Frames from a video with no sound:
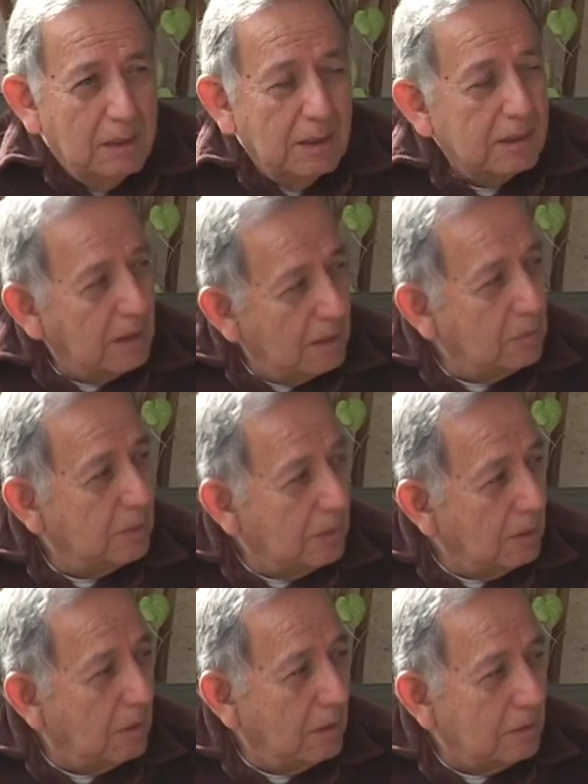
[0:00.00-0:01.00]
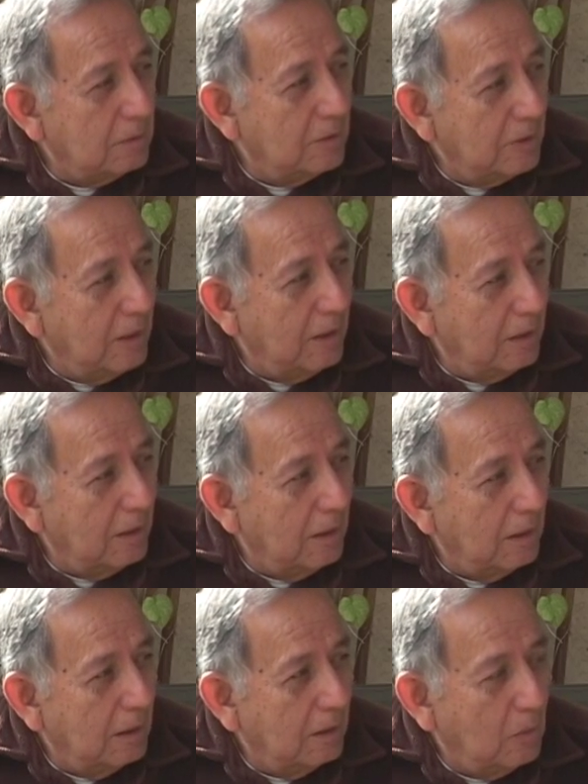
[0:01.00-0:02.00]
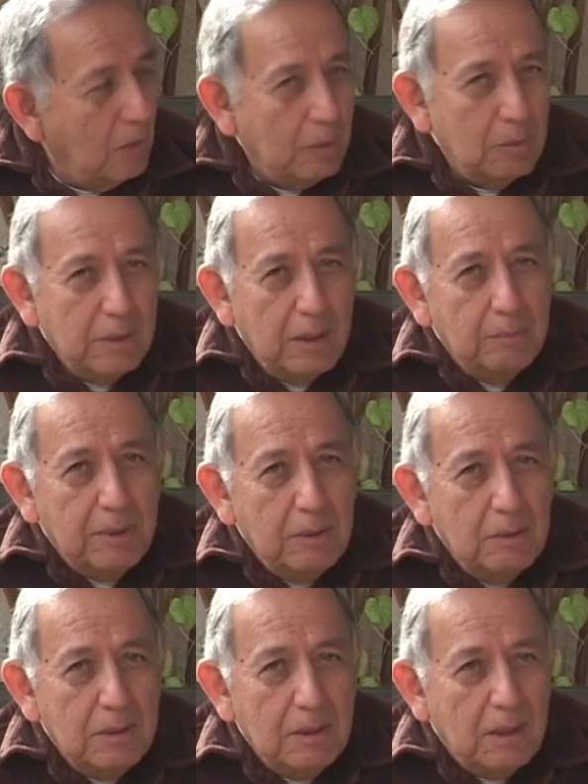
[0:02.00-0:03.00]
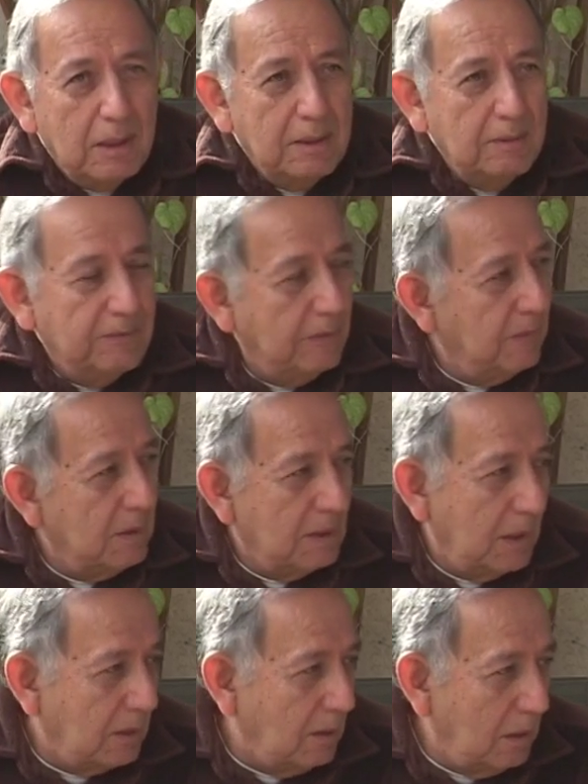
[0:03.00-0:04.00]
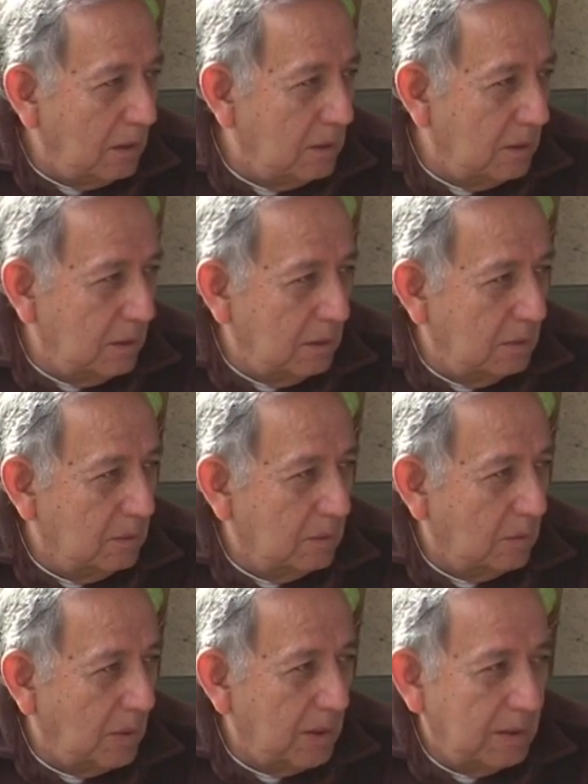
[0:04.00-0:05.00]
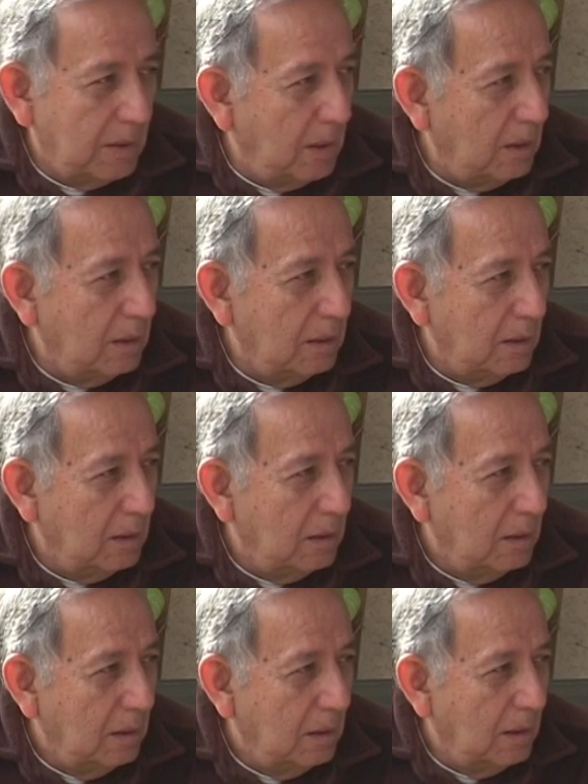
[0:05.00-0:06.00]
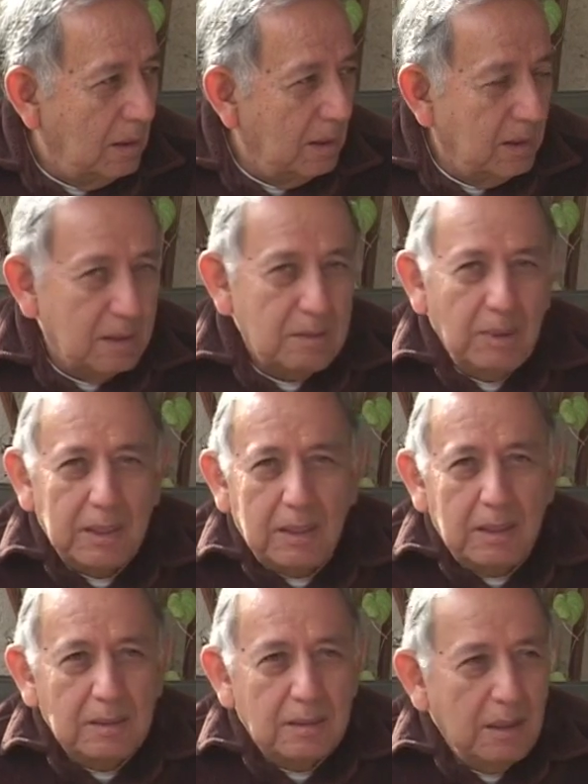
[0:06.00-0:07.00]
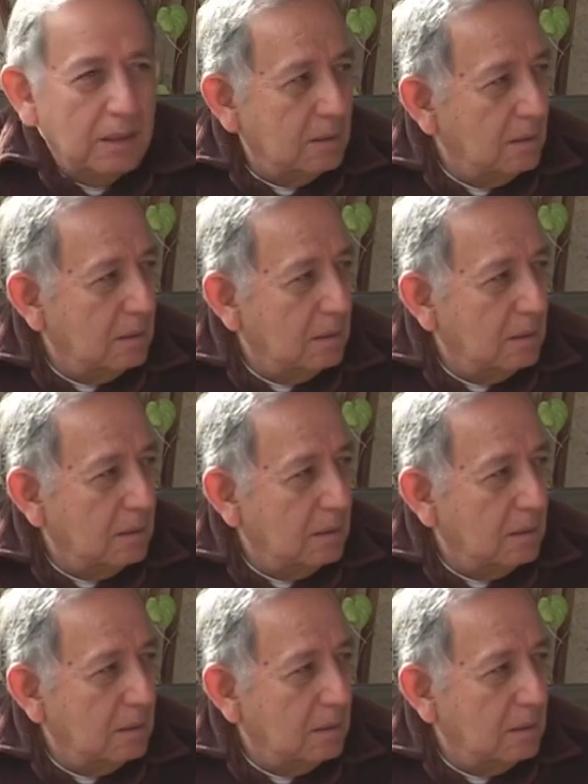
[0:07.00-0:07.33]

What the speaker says: think that's what the article said. And why would they be using 1950s technology in 2010? It doesn't make any sense.